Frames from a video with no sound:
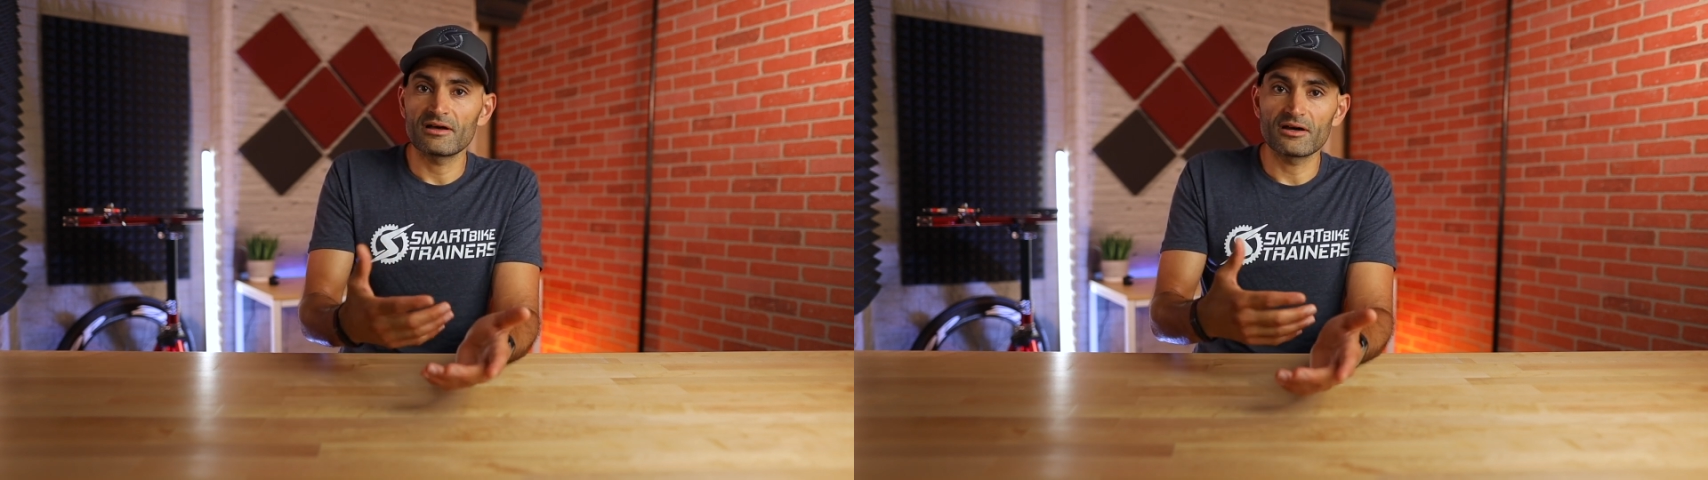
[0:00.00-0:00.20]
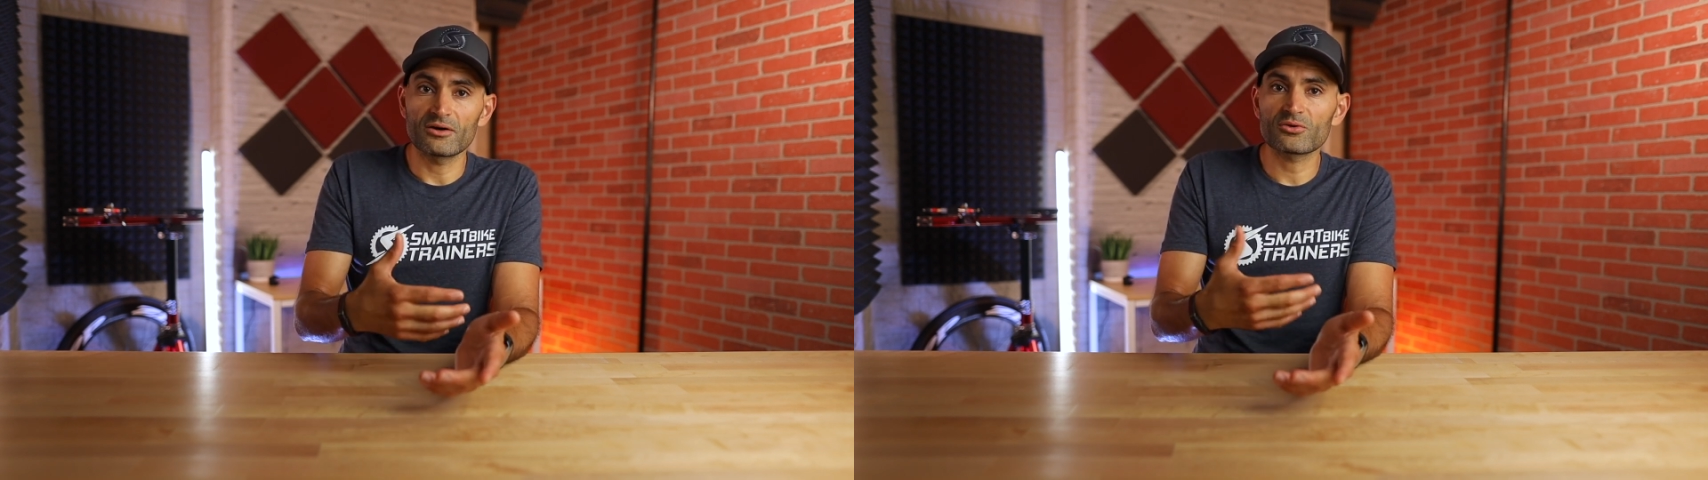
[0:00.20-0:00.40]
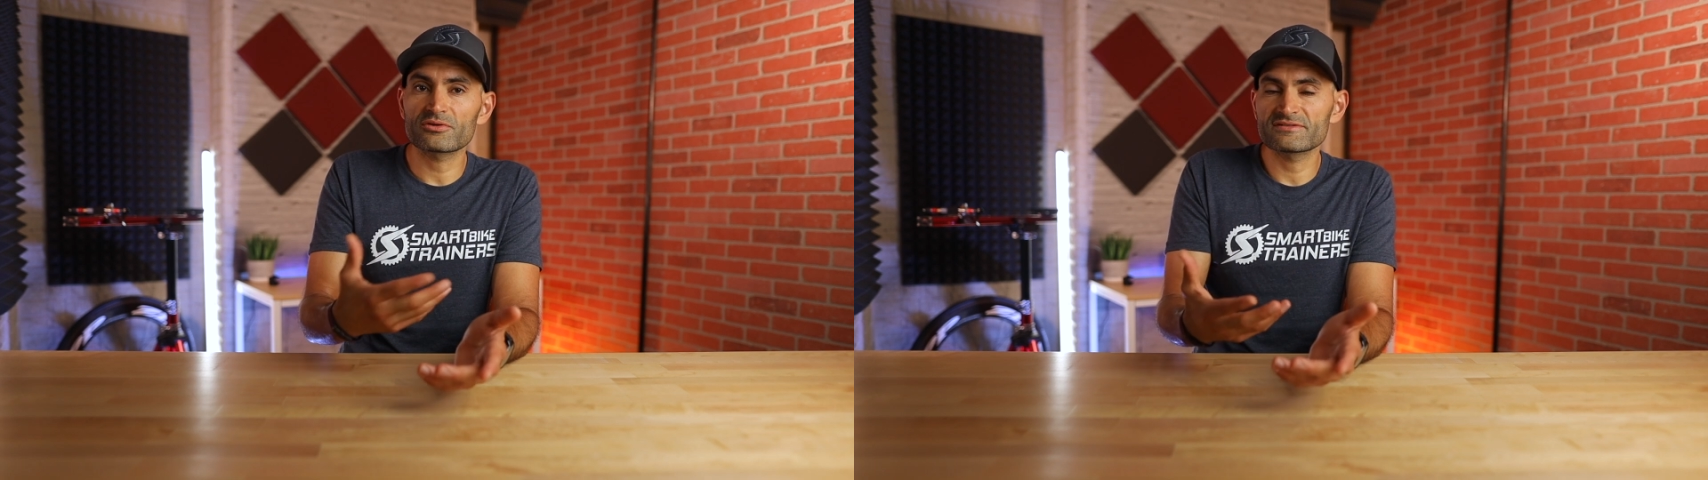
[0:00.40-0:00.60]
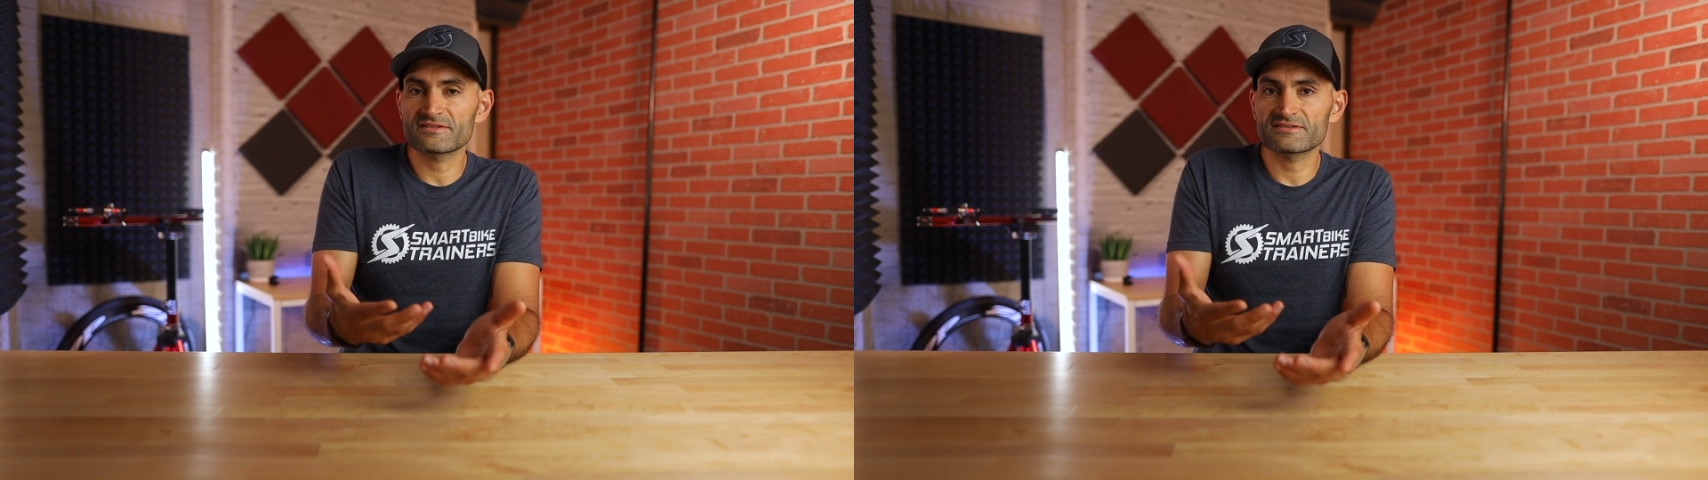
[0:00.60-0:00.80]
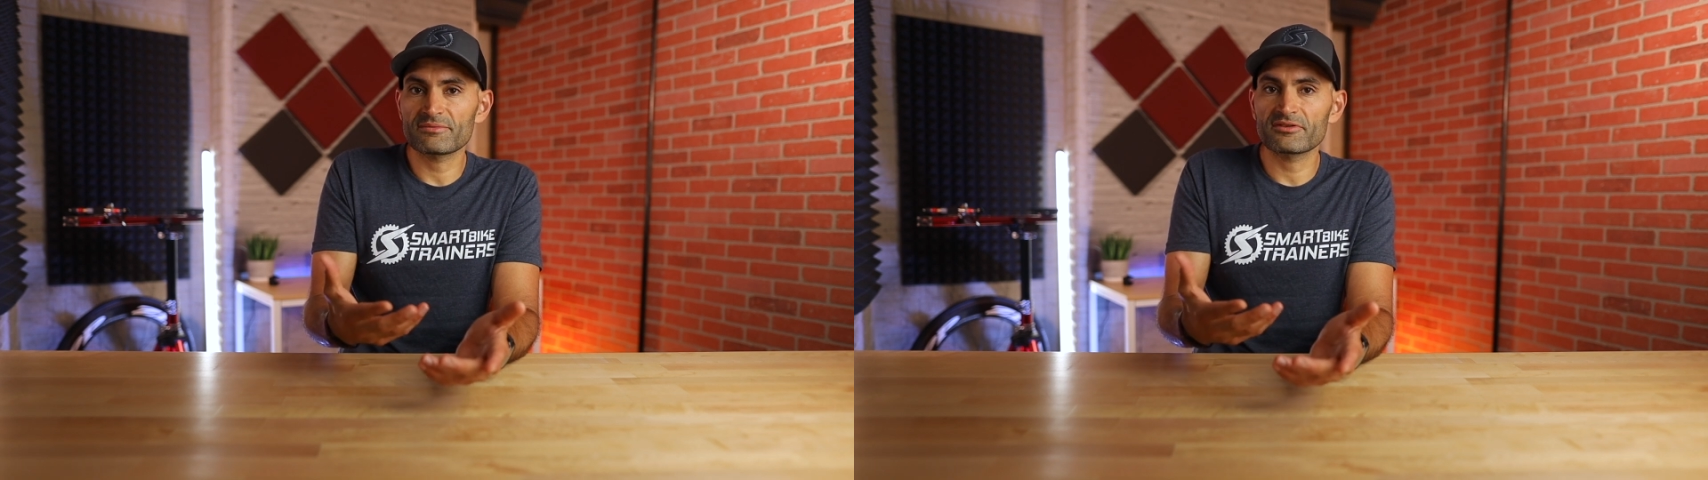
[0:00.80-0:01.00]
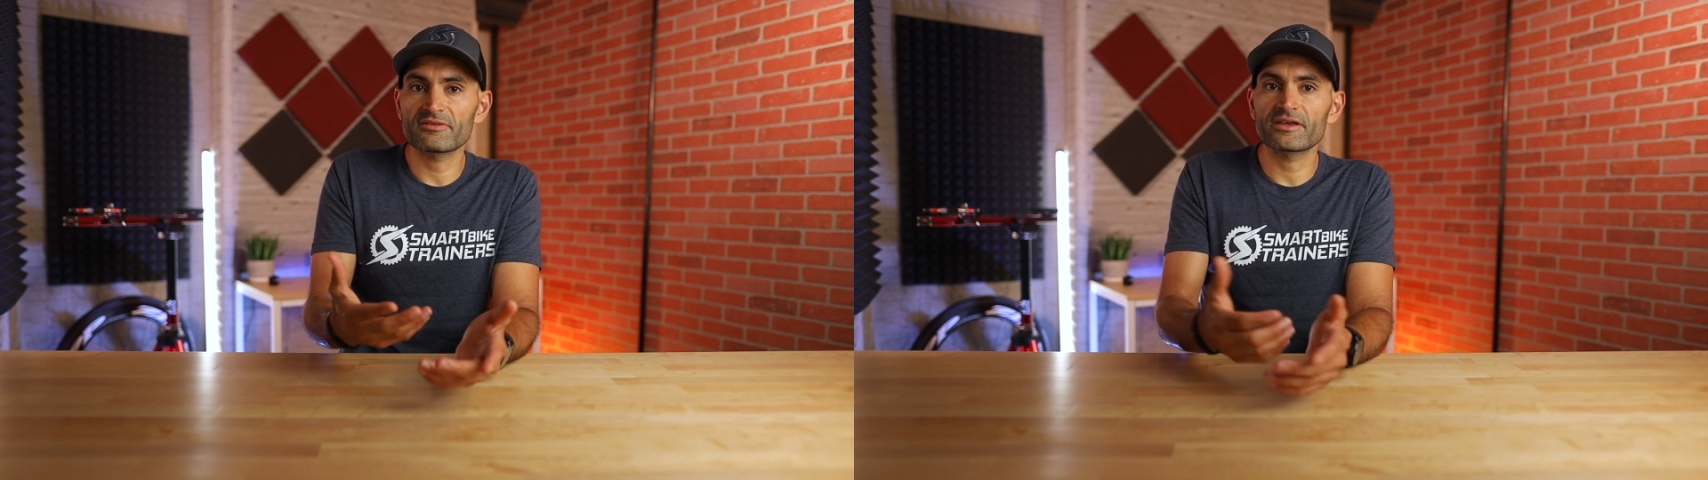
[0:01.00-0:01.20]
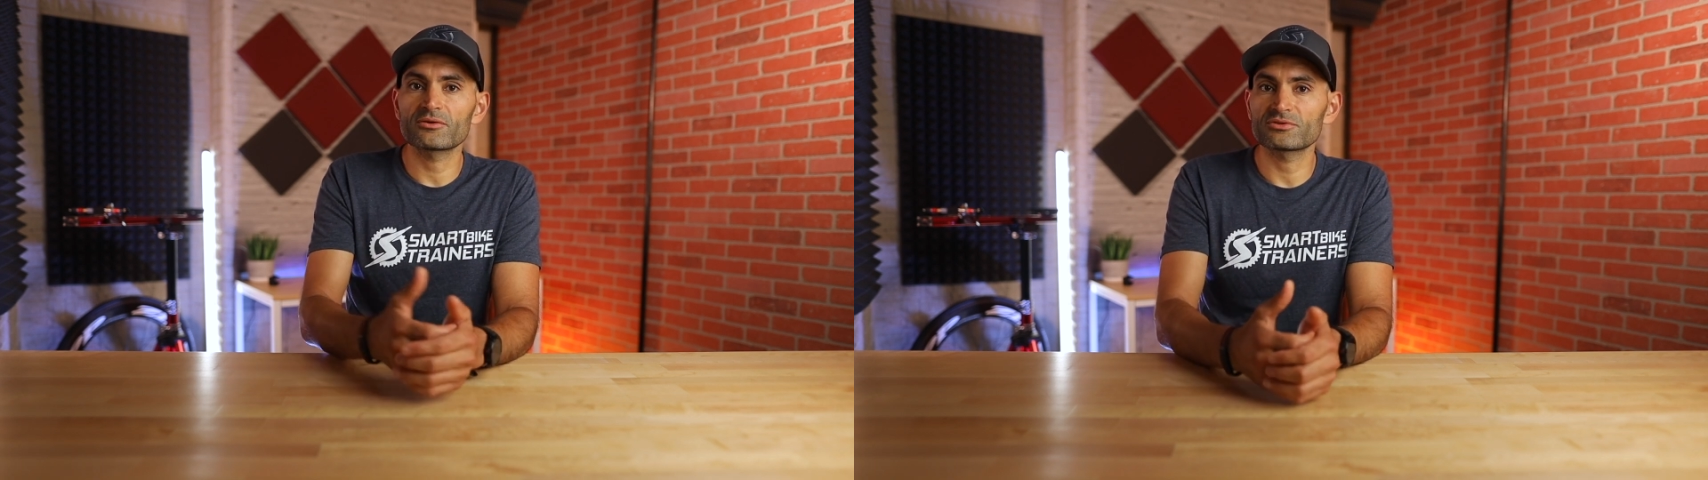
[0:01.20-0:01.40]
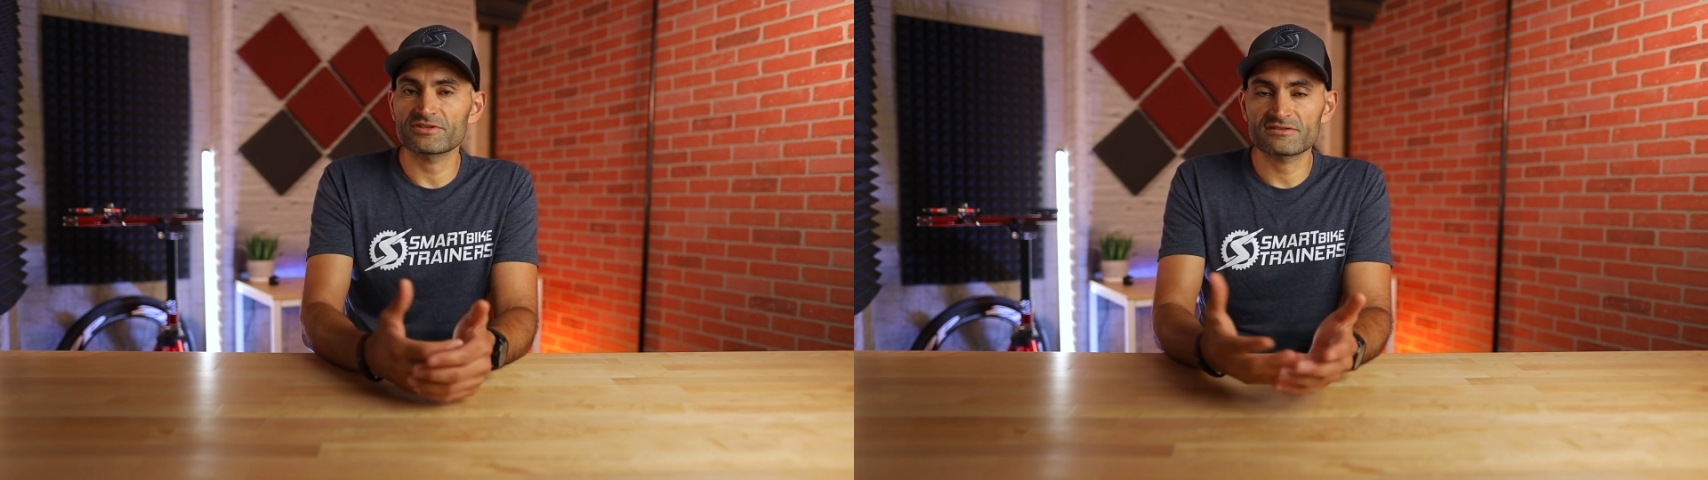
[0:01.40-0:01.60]
Or is this something that
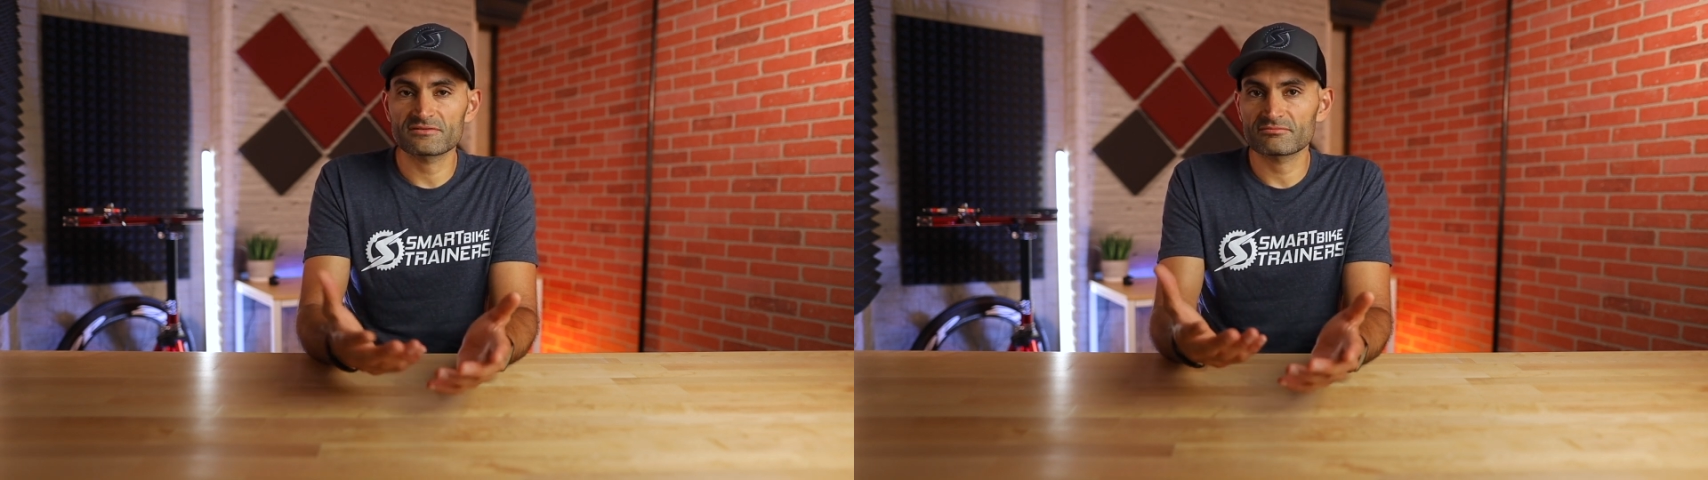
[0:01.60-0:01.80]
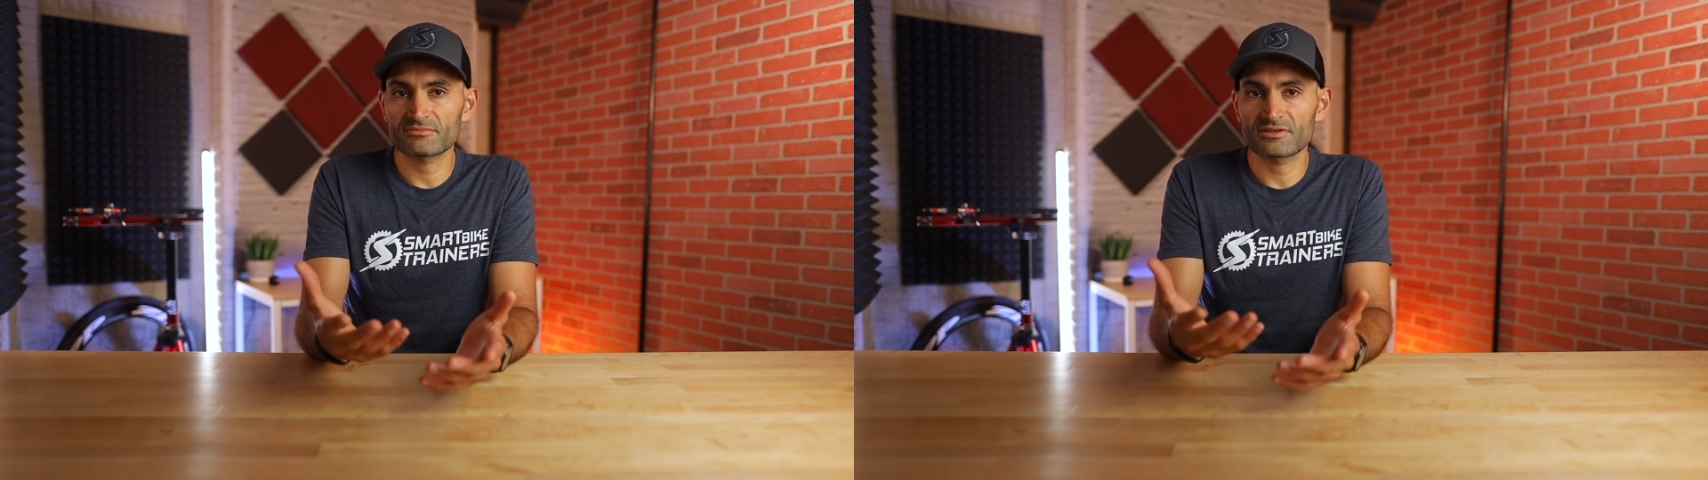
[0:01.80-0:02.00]
you will just